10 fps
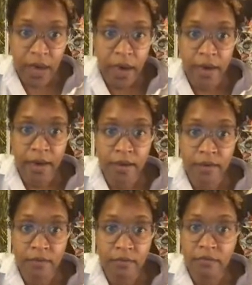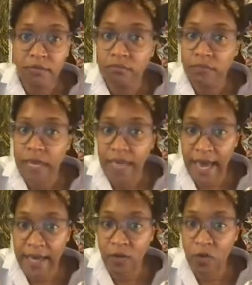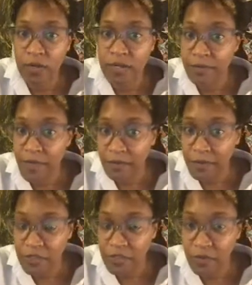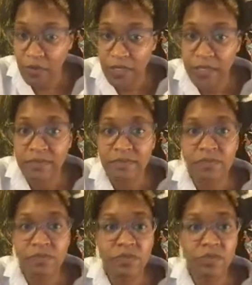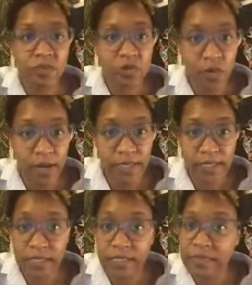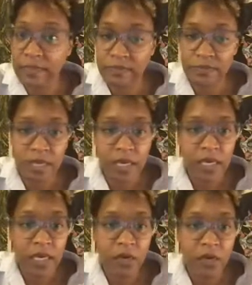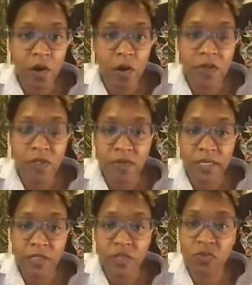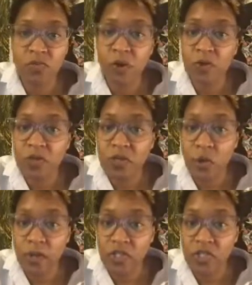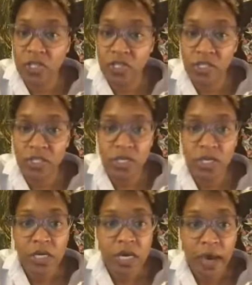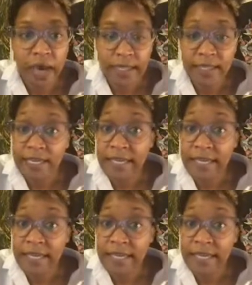a category, blog post number 1, Crisis. It will also need to pose a question and then